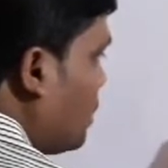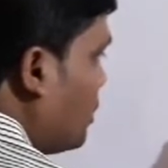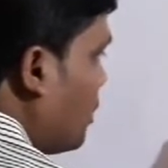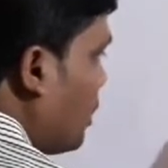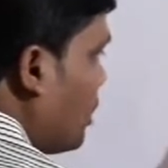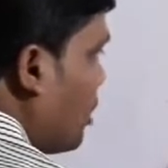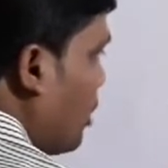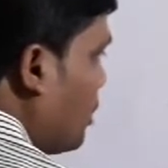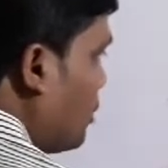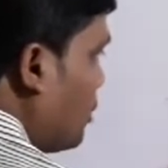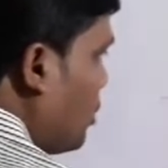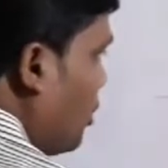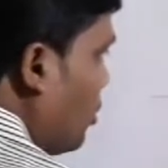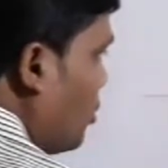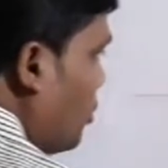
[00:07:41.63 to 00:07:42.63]
the
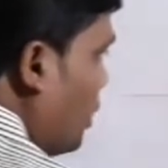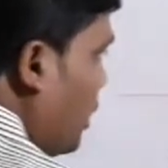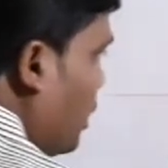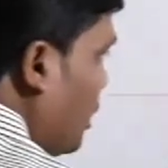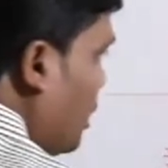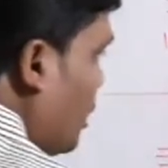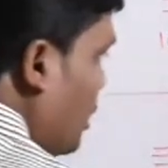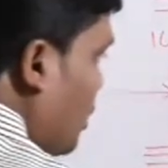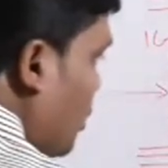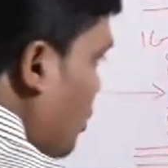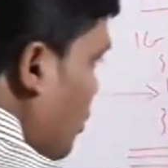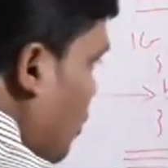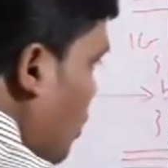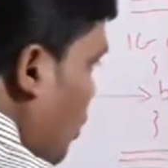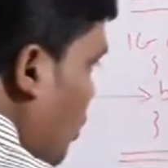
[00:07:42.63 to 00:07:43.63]
control will
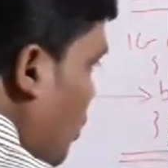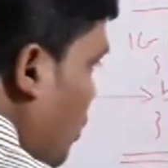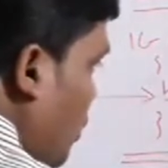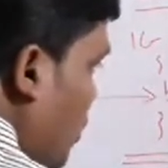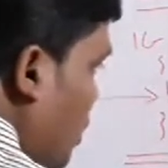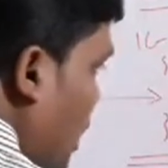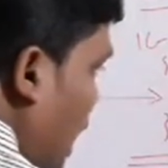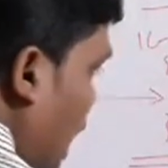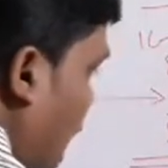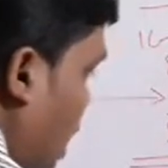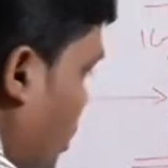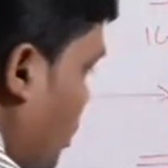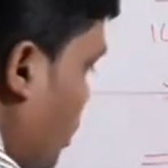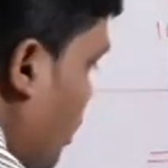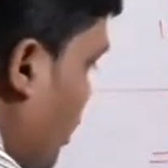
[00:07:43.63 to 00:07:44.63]
go
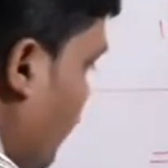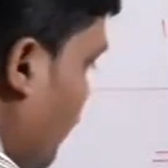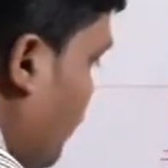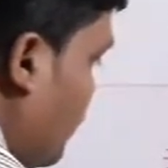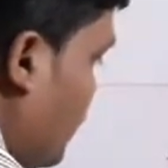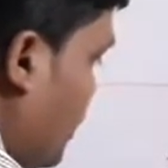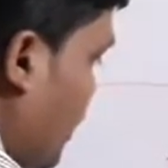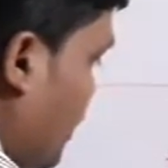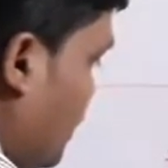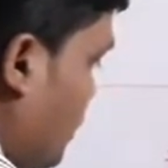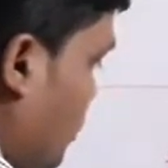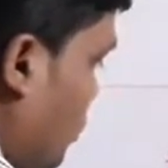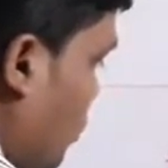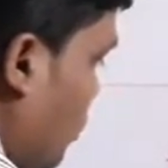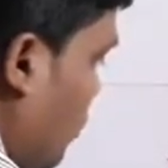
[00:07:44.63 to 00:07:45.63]
out of this do